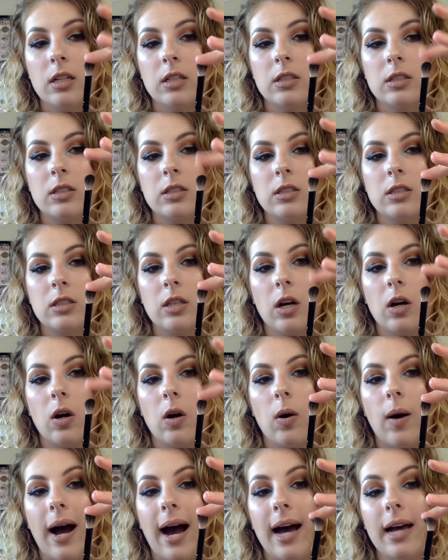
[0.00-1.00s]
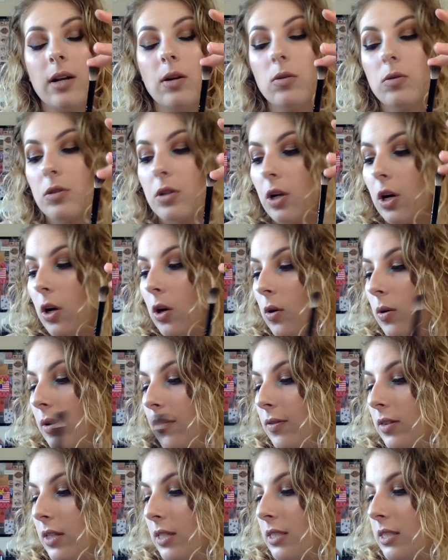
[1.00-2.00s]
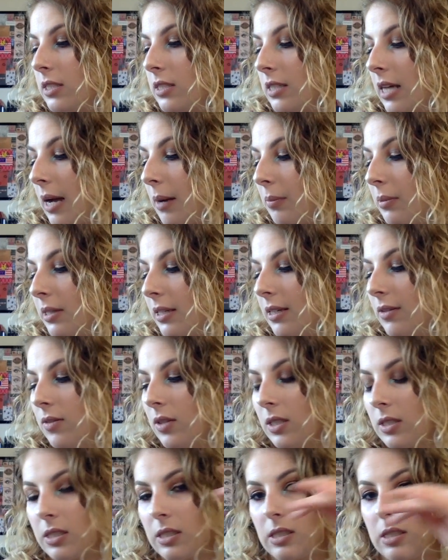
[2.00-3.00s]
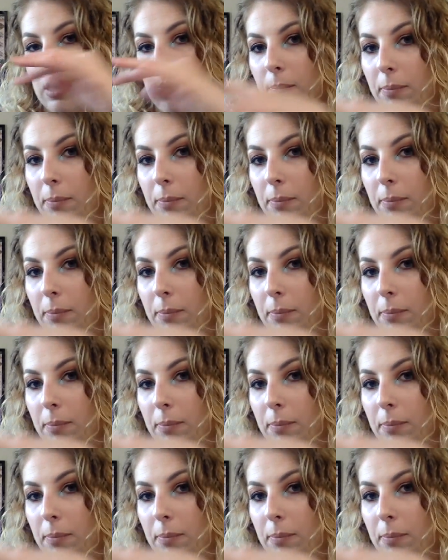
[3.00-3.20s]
So I don't know if this is, I believe this is the